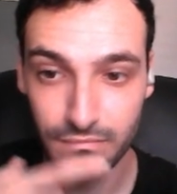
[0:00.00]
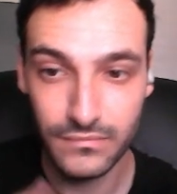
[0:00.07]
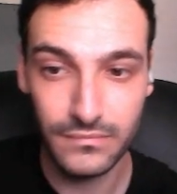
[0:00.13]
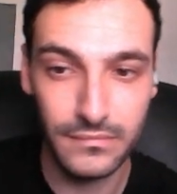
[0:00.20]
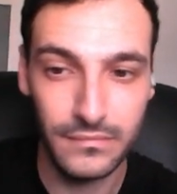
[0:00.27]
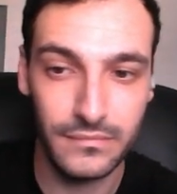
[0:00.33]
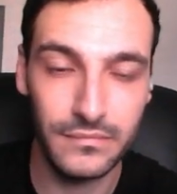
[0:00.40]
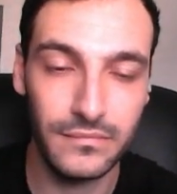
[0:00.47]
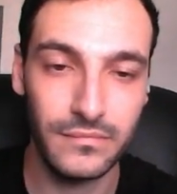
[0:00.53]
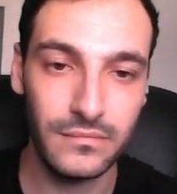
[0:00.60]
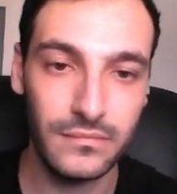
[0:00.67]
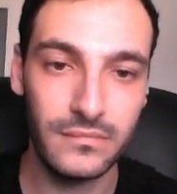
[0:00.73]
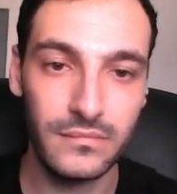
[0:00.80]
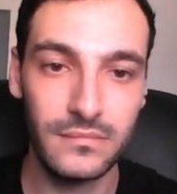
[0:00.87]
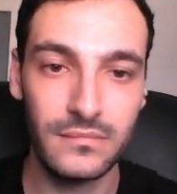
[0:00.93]

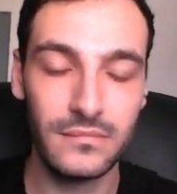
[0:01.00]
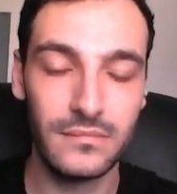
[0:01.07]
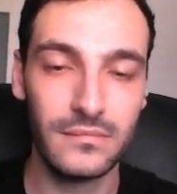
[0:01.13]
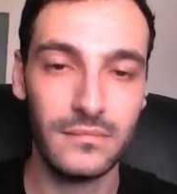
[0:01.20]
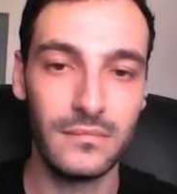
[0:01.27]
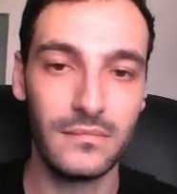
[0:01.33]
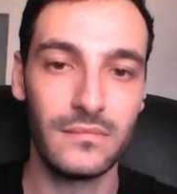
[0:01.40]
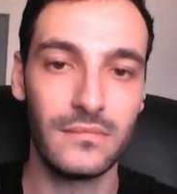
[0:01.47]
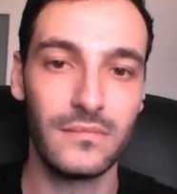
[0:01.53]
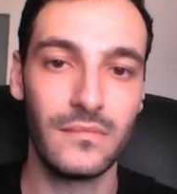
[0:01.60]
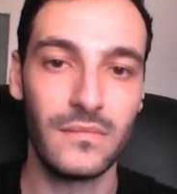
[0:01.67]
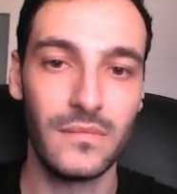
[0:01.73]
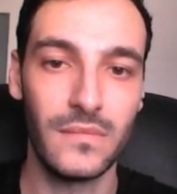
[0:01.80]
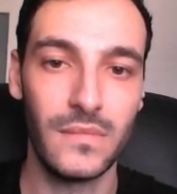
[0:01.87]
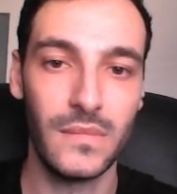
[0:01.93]

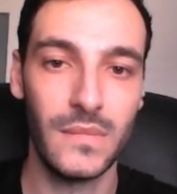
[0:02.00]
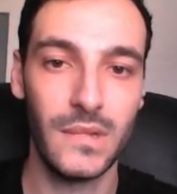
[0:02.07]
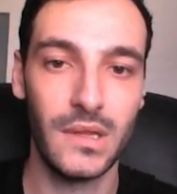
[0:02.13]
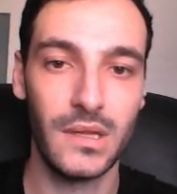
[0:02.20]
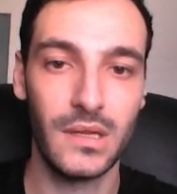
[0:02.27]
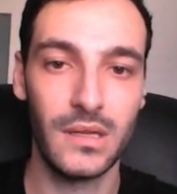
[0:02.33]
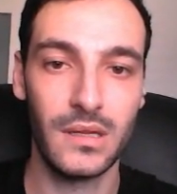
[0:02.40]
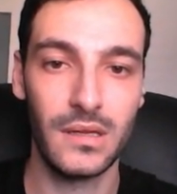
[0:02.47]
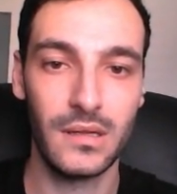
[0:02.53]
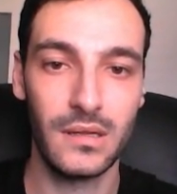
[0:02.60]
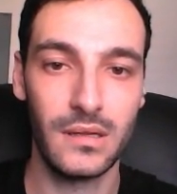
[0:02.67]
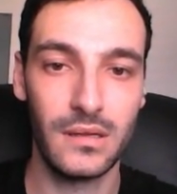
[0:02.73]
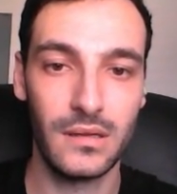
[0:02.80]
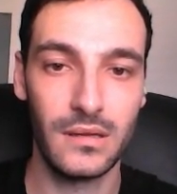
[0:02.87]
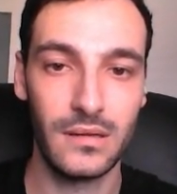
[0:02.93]

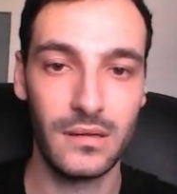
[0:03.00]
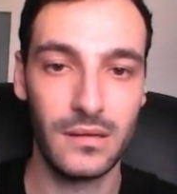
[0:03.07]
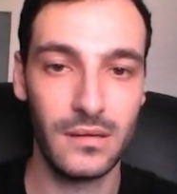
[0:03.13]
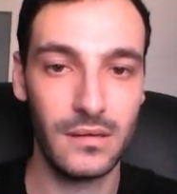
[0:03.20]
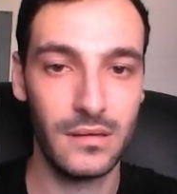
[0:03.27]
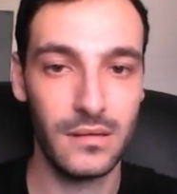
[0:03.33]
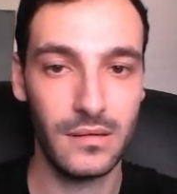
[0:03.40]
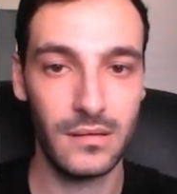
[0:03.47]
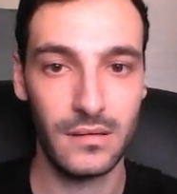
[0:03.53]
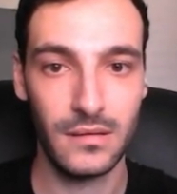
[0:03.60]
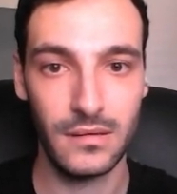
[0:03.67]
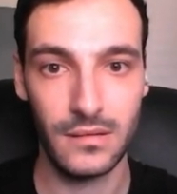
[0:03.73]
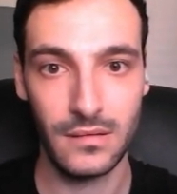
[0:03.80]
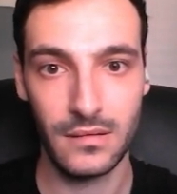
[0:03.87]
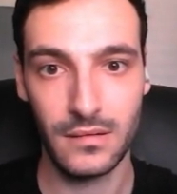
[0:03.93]

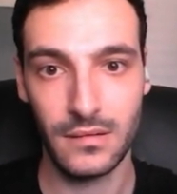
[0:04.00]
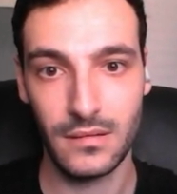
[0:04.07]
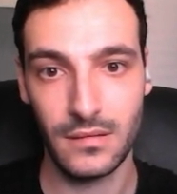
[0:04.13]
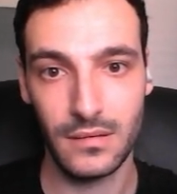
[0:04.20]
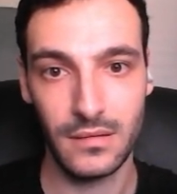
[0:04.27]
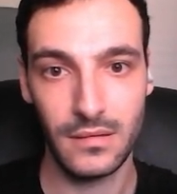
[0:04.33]
This person isn't speaking.